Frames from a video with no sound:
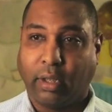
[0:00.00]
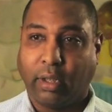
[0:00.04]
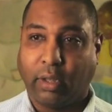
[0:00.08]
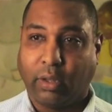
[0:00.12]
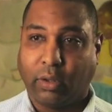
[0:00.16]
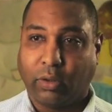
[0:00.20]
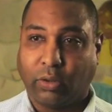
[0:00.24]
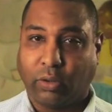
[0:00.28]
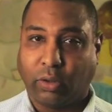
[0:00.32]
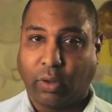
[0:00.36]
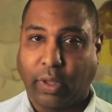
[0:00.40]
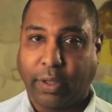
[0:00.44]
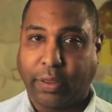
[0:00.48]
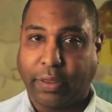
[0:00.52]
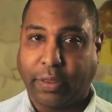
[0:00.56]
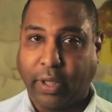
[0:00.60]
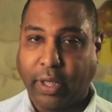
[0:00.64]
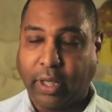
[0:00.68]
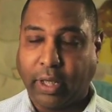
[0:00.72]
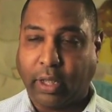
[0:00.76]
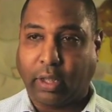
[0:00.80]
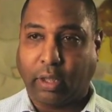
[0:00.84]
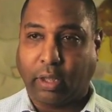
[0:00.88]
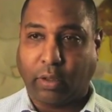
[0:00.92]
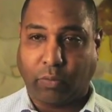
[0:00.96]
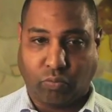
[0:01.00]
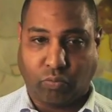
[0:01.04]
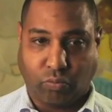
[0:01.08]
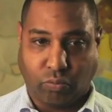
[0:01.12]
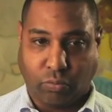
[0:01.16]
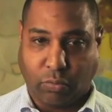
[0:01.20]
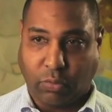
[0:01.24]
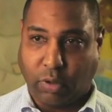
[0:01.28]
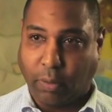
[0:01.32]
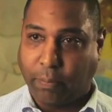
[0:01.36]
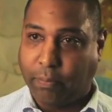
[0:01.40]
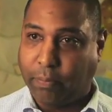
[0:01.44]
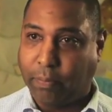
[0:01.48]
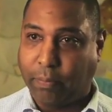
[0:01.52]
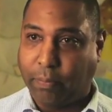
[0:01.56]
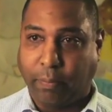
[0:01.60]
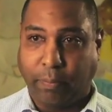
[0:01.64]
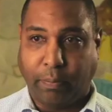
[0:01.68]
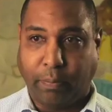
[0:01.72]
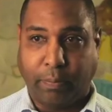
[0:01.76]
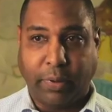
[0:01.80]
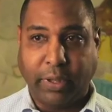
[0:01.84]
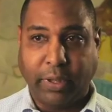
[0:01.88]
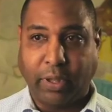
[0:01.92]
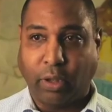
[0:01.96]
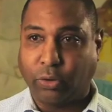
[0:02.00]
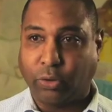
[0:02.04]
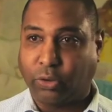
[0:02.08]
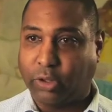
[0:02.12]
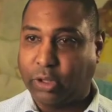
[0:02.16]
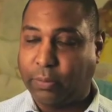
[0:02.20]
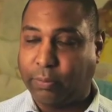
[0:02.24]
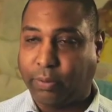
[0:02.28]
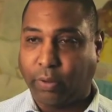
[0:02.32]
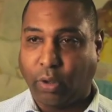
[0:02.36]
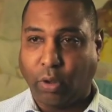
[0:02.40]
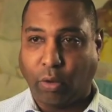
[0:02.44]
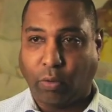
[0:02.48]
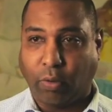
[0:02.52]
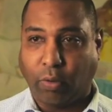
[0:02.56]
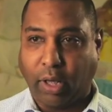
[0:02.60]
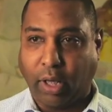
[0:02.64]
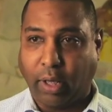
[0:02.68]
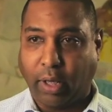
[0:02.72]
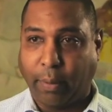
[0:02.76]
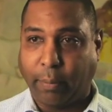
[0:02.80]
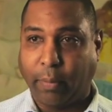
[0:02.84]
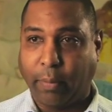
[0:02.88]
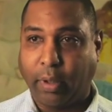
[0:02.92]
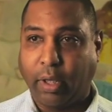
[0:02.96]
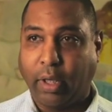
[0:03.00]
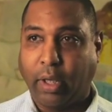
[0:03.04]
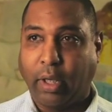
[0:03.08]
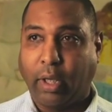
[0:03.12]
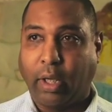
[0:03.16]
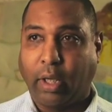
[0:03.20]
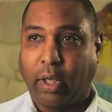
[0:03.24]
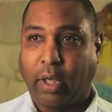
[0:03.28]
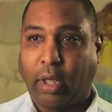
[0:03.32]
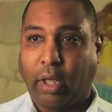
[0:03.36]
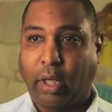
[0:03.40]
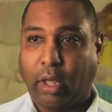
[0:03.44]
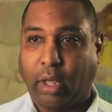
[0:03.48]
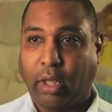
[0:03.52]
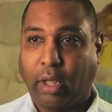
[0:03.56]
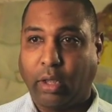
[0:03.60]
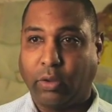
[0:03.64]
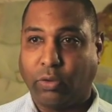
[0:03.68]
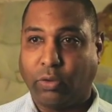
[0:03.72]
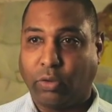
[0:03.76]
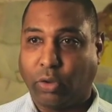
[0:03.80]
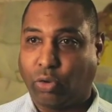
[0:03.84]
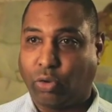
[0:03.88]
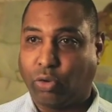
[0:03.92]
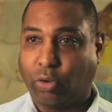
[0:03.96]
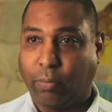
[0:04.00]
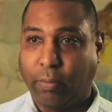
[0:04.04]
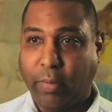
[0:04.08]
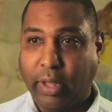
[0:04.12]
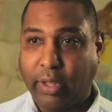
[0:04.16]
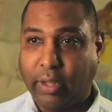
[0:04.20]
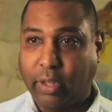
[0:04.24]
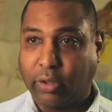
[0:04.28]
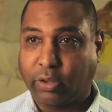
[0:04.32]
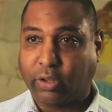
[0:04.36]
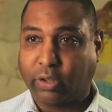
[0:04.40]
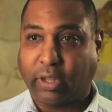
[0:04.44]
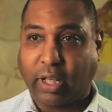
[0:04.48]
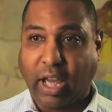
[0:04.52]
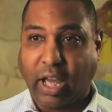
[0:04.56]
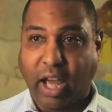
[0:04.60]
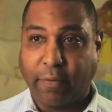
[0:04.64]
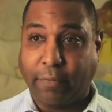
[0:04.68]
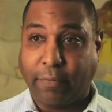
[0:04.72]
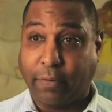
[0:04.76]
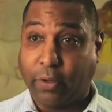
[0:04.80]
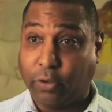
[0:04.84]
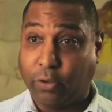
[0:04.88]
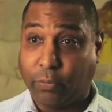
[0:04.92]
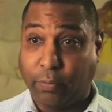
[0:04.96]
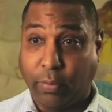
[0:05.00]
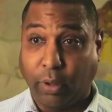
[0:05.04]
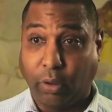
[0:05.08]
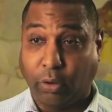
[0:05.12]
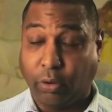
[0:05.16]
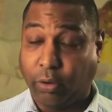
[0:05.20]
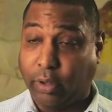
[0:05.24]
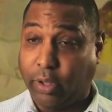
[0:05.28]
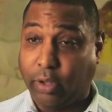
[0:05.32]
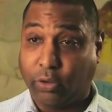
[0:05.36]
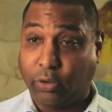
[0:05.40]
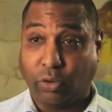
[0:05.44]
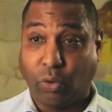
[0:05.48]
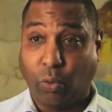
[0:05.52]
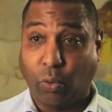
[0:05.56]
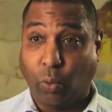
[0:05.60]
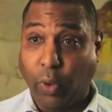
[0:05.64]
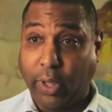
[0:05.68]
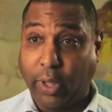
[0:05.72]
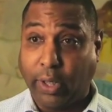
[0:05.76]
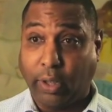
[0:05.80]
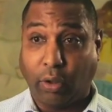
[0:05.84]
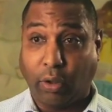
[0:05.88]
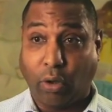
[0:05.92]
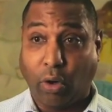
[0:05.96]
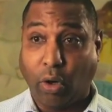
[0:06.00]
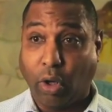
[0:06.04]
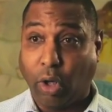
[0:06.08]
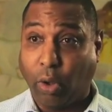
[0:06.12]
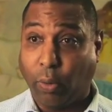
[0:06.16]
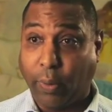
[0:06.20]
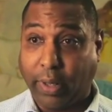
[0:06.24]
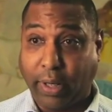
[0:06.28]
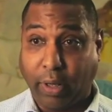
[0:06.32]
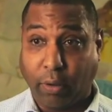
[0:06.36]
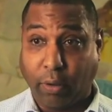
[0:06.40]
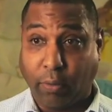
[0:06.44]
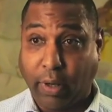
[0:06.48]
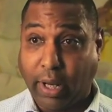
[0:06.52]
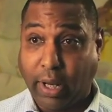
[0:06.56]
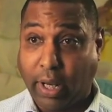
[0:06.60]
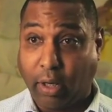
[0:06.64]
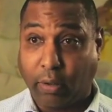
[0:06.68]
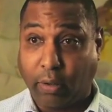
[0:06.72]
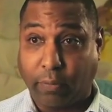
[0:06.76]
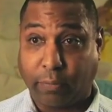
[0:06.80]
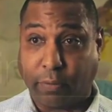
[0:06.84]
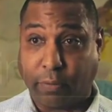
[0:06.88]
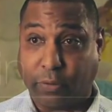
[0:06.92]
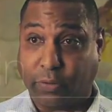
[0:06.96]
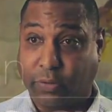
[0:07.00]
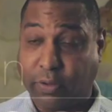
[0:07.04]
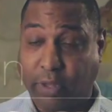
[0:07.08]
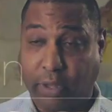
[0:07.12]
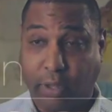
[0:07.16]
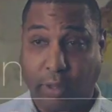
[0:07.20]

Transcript: So I think the BOC program is a tremendous confidence builder, and it's a win all the way around for city